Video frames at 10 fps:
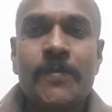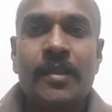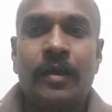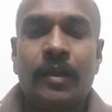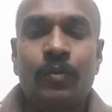
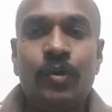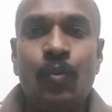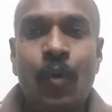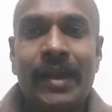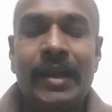around
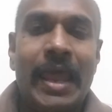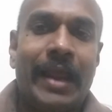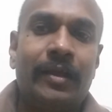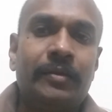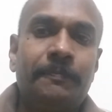1
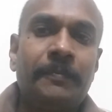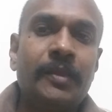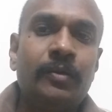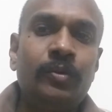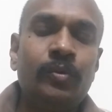lakh
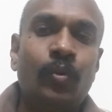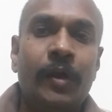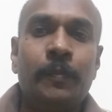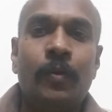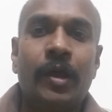to
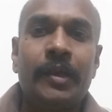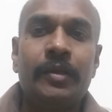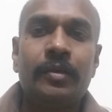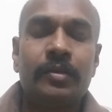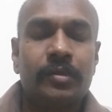1
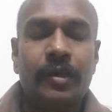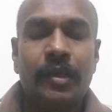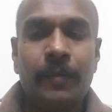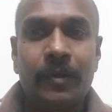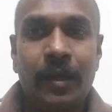point, sorry,
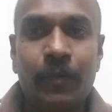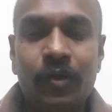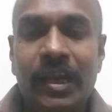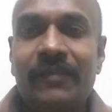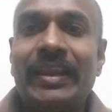
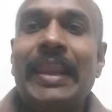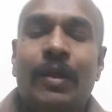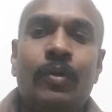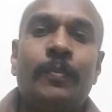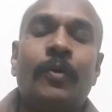about 11
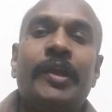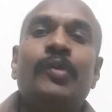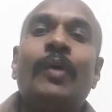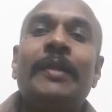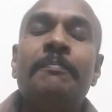lakh,
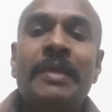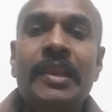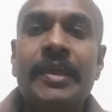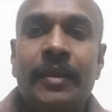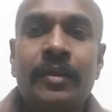1.1
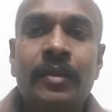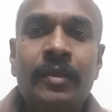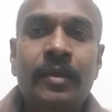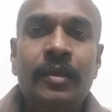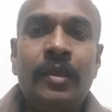million
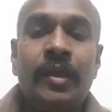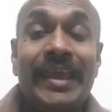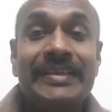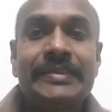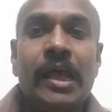
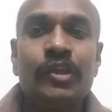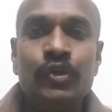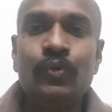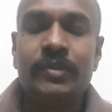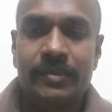
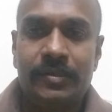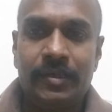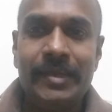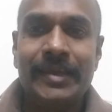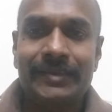exajoules,
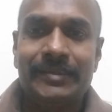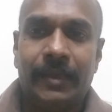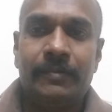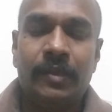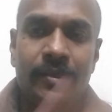EXA.
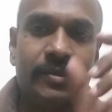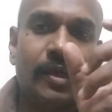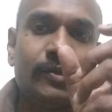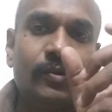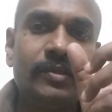
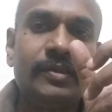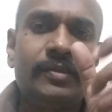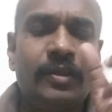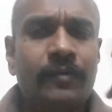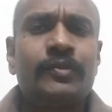Exajoules
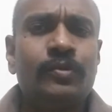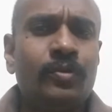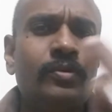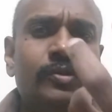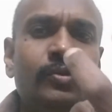is, as you
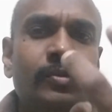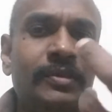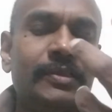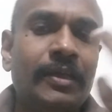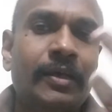know, joules
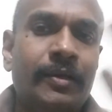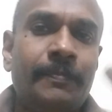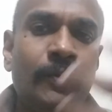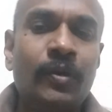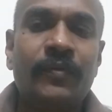is a
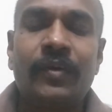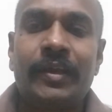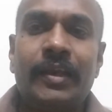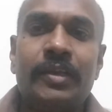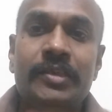unit for
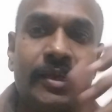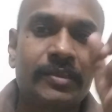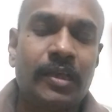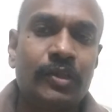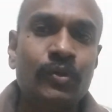energy.
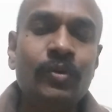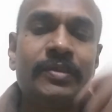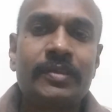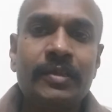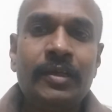
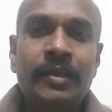Exajoules